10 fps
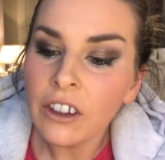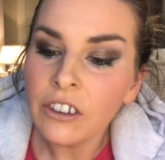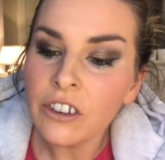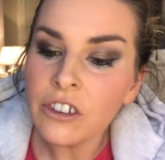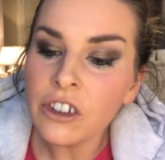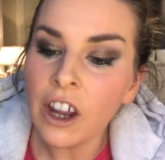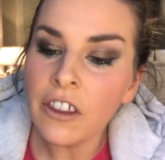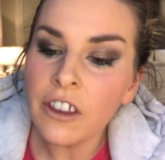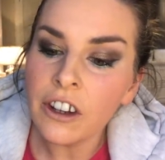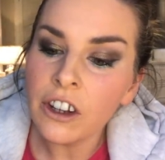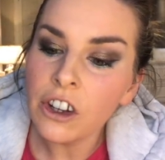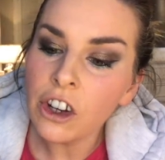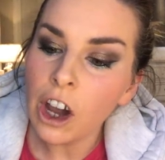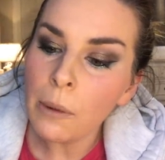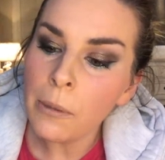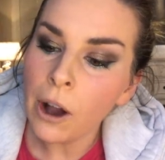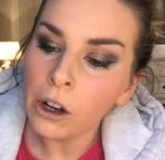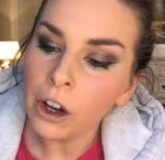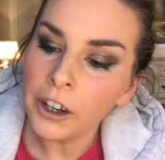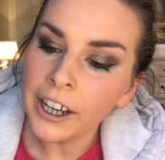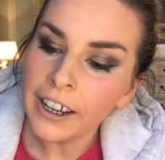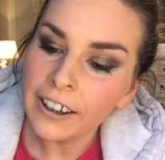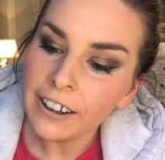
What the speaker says: There's nothing, not a mark on it.